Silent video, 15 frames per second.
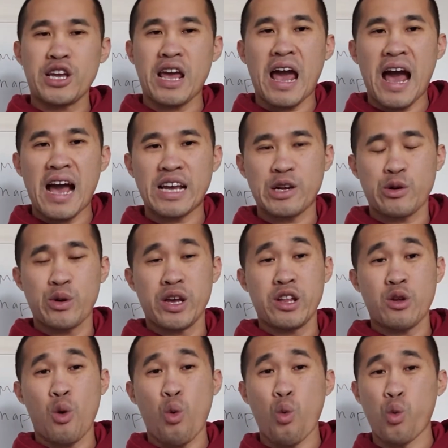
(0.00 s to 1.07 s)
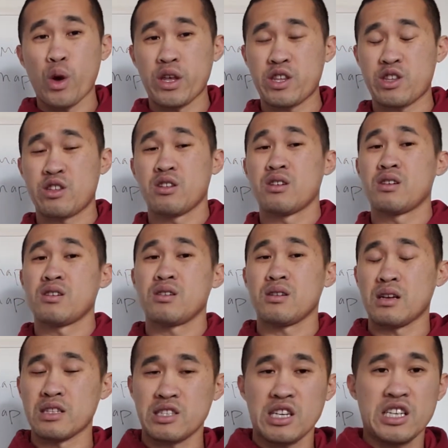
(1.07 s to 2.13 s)
accurate with
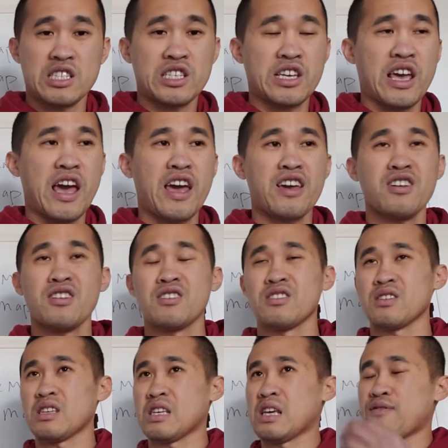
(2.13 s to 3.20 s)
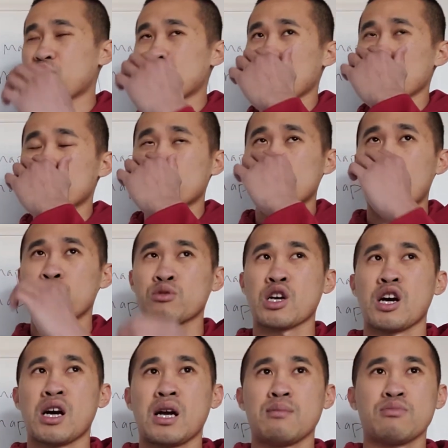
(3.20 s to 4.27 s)
its ETA, even though
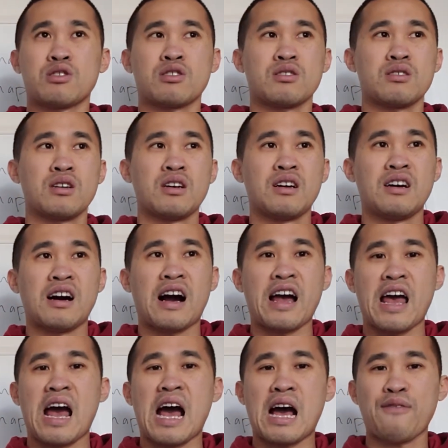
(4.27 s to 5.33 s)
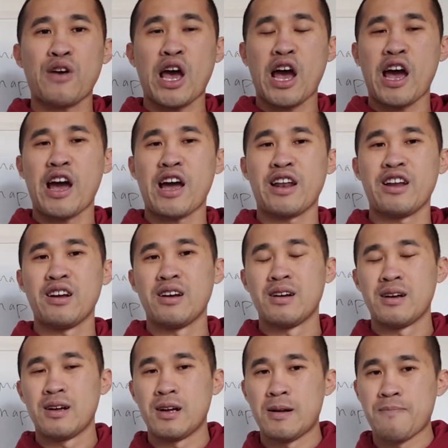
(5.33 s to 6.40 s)
sometimes I have had,
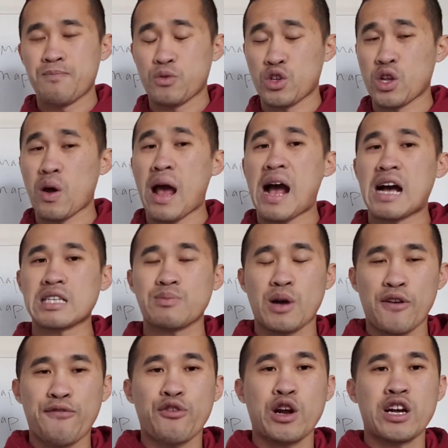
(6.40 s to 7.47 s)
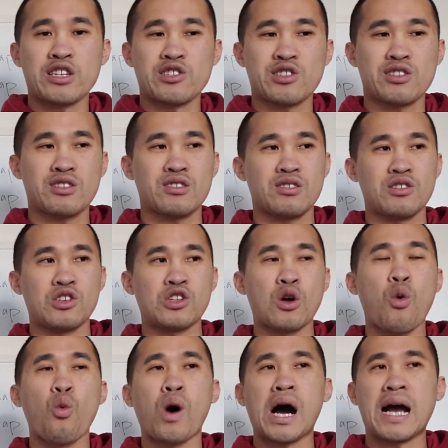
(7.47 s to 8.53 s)
ask my friends,
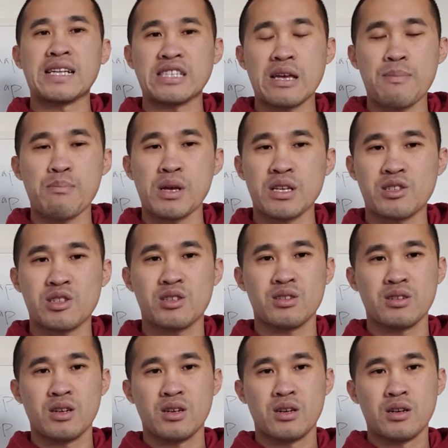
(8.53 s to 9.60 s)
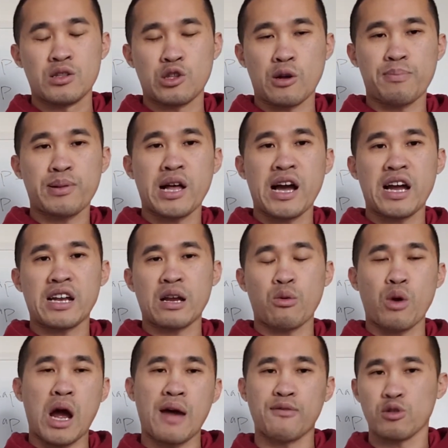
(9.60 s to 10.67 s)
why they miss their planned
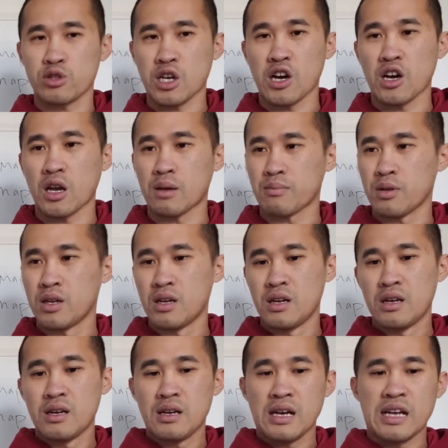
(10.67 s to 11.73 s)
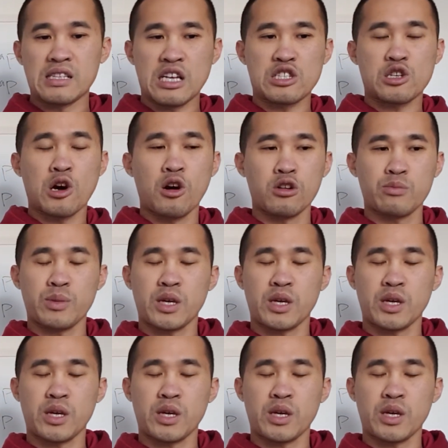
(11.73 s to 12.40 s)
arrival time, and they told